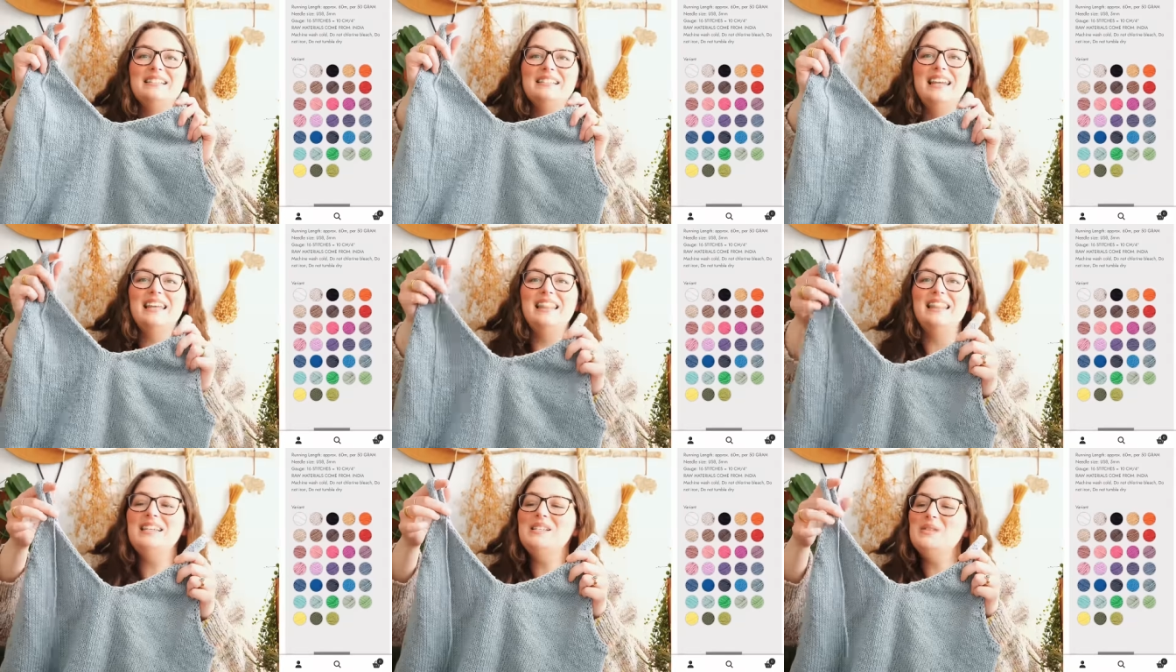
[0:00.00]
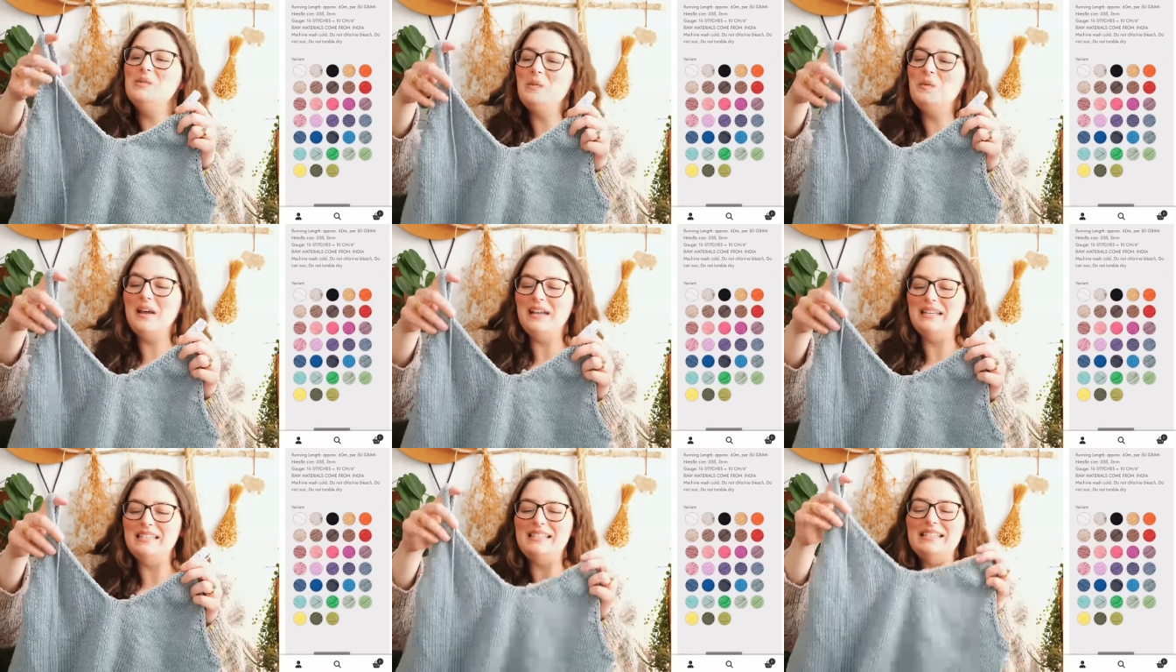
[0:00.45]
and this
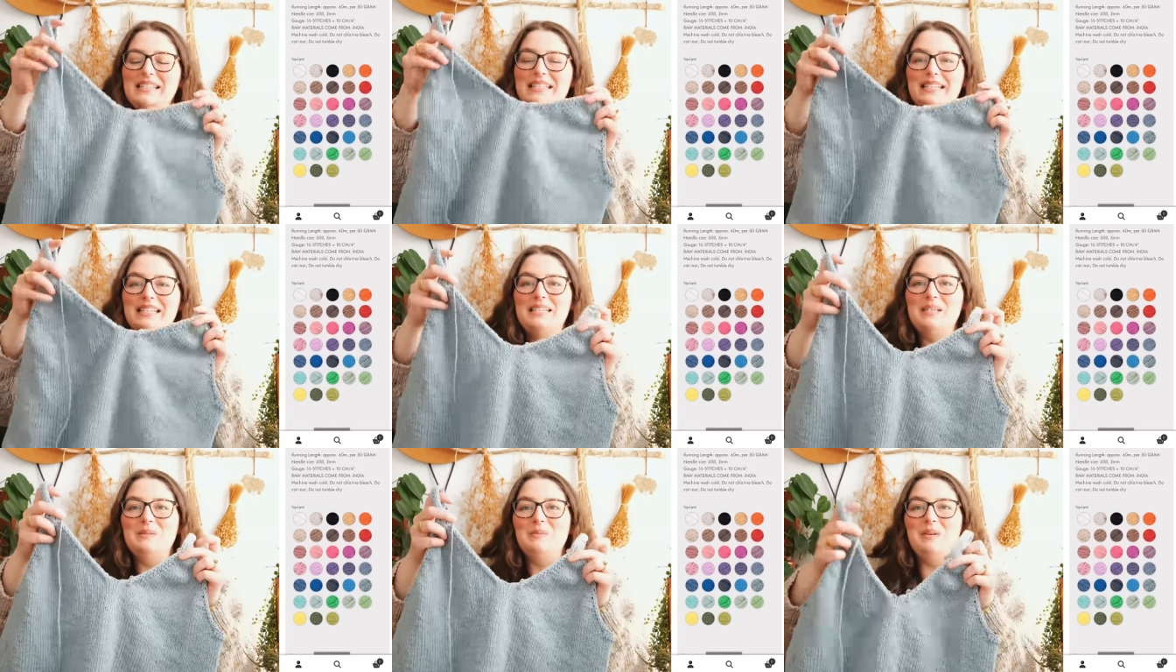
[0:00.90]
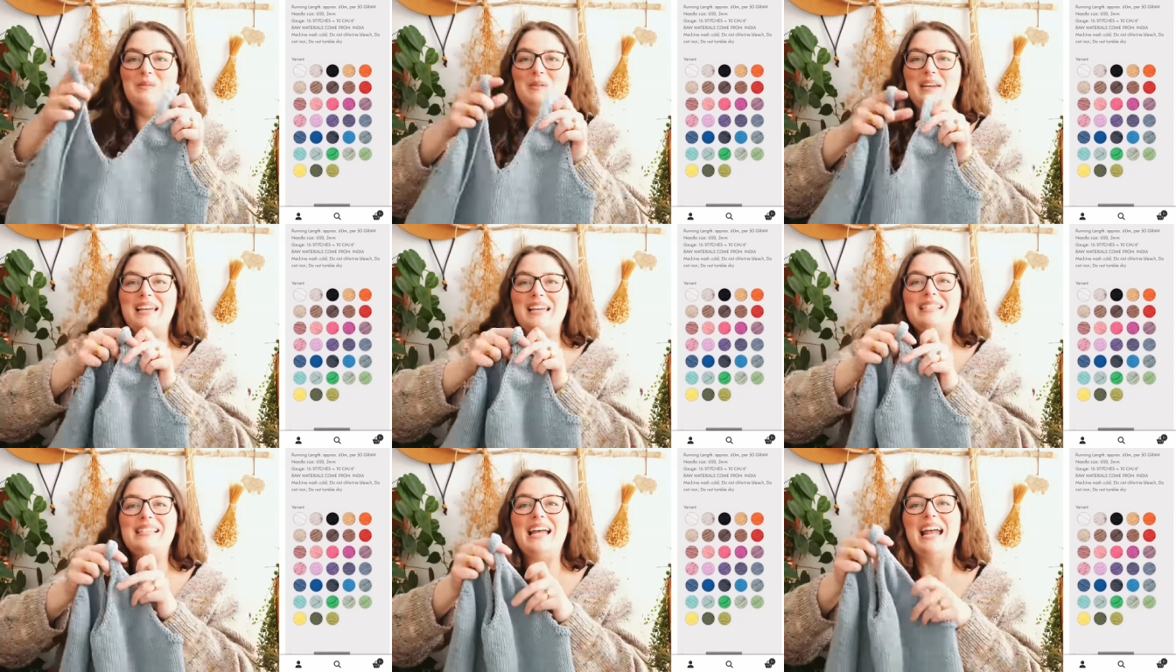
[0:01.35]
was sent to me
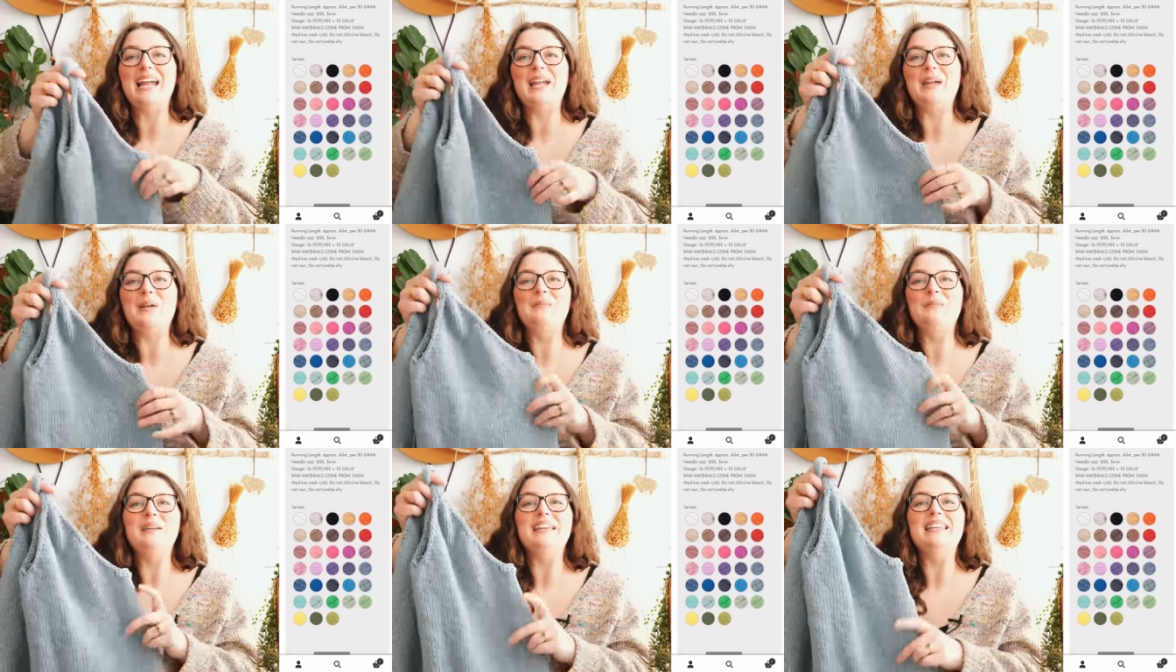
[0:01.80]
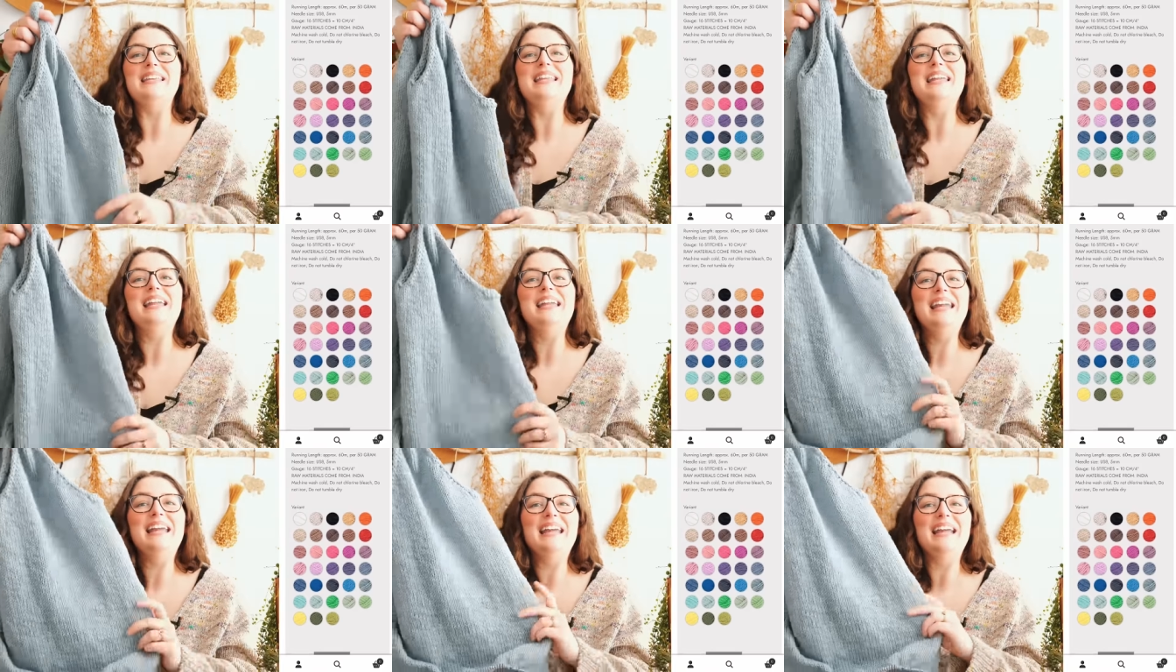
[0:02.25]
because I am
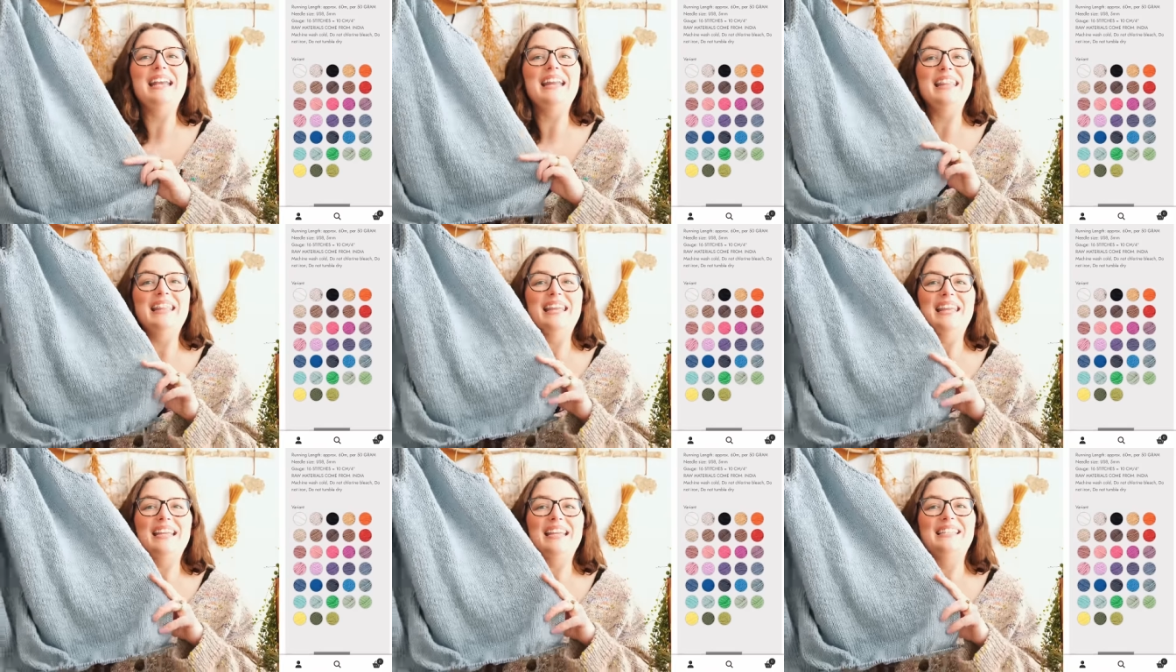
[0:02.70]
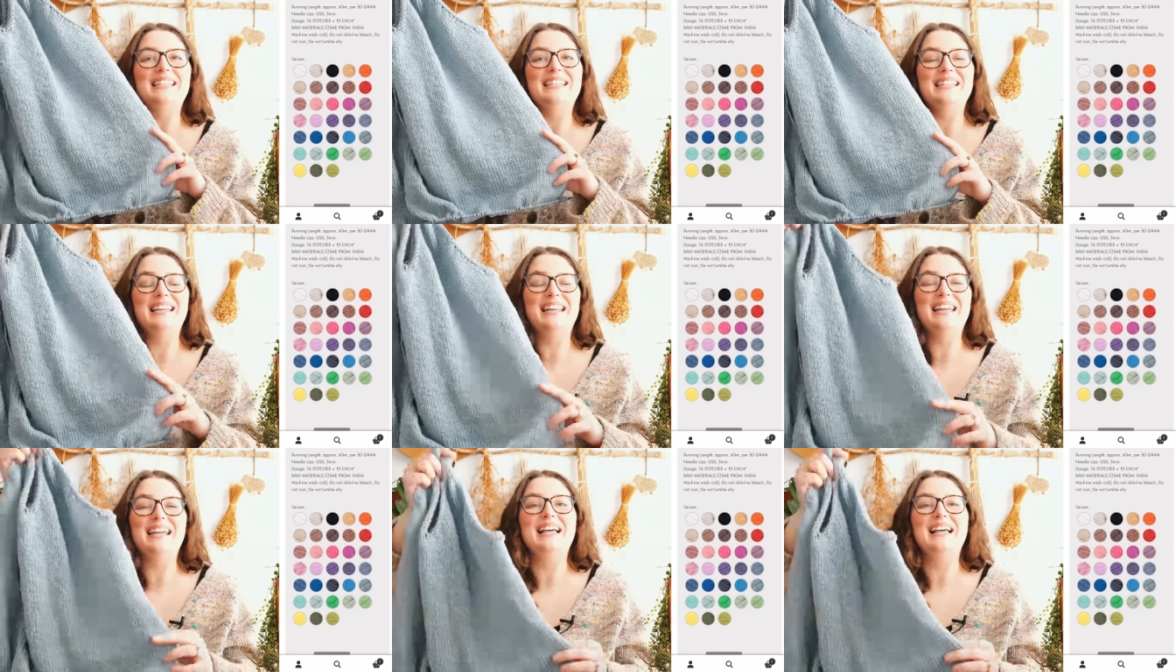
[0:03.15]
knitting this
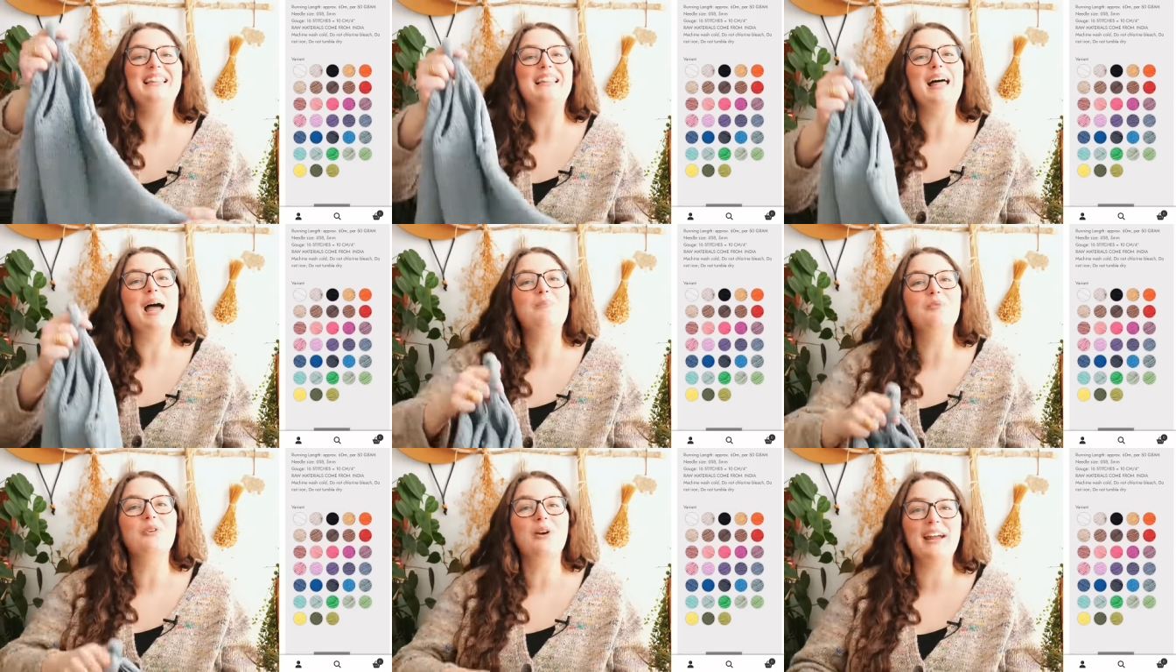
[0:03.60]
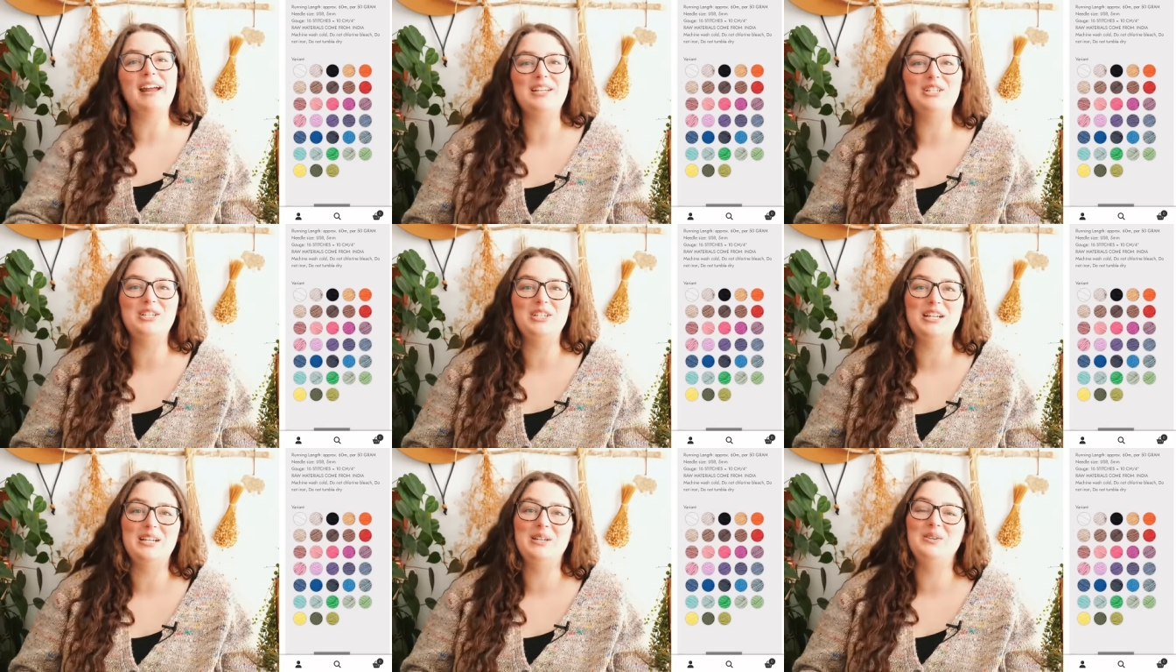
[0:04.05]
in a
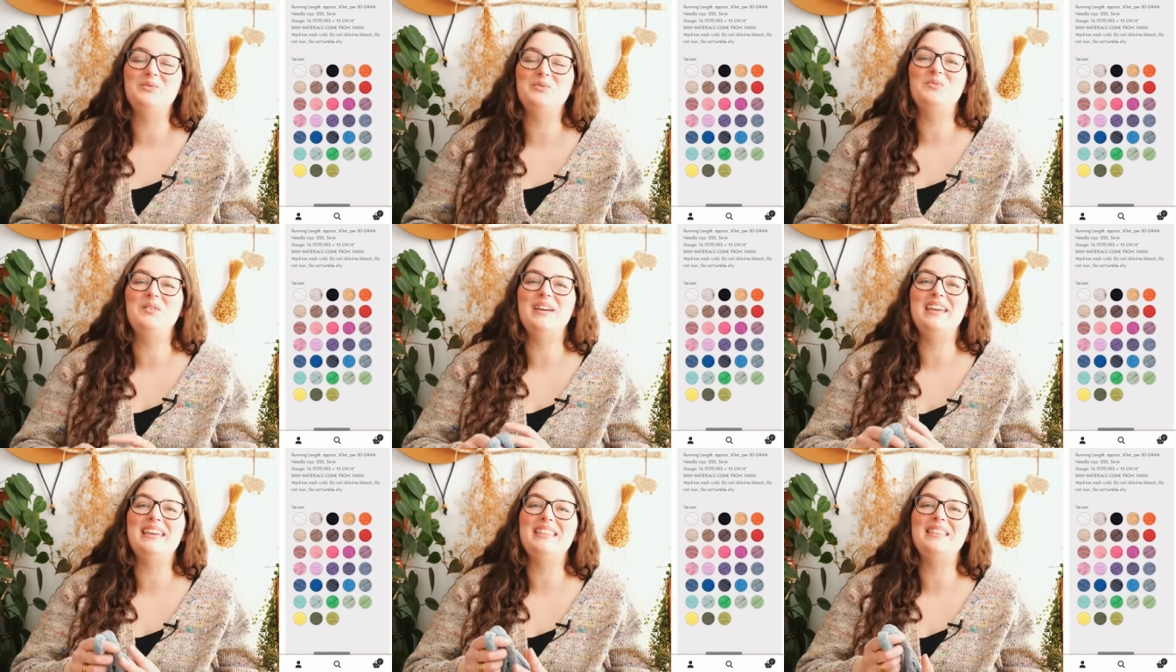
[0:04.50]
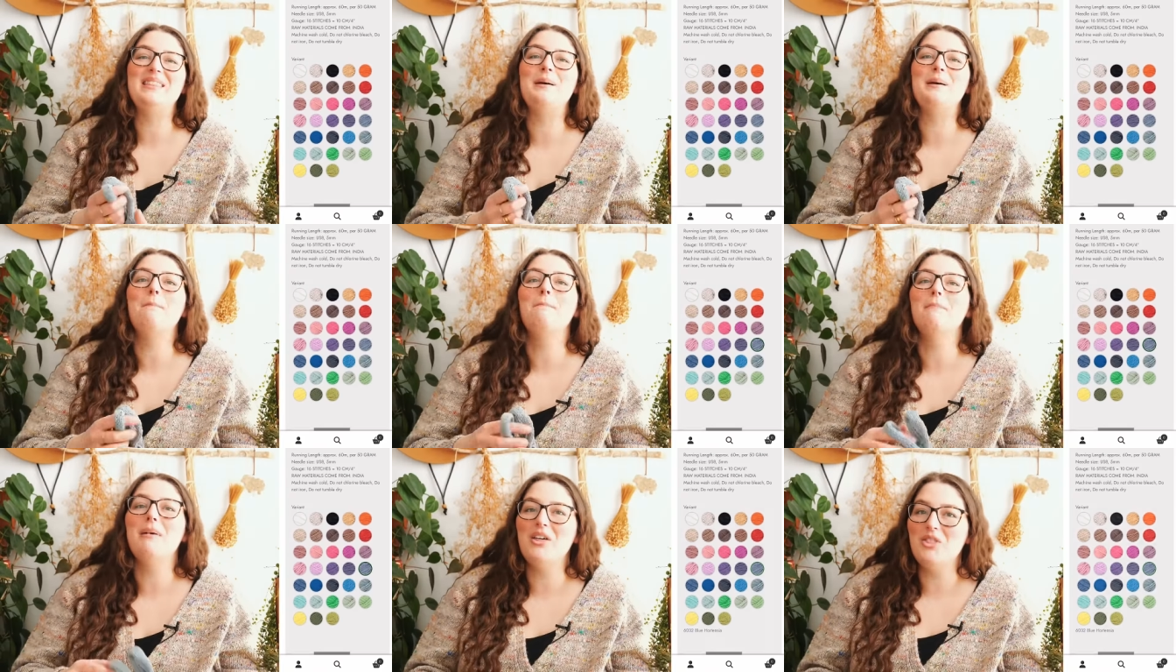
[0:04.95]
collaboration with
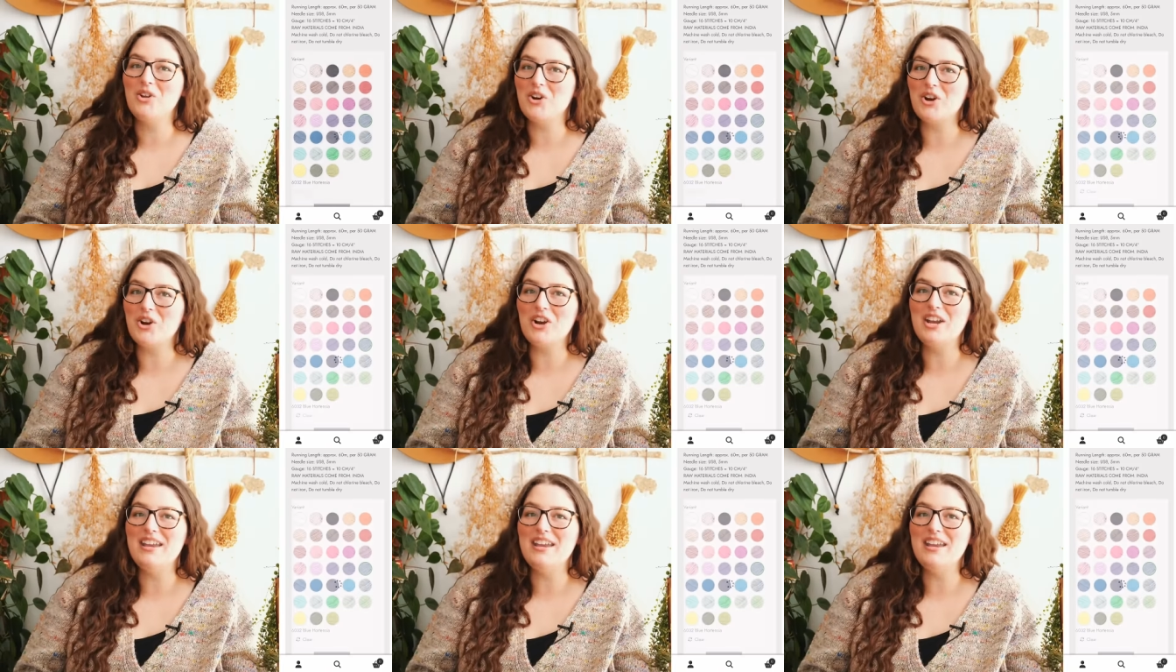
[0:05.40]
Mother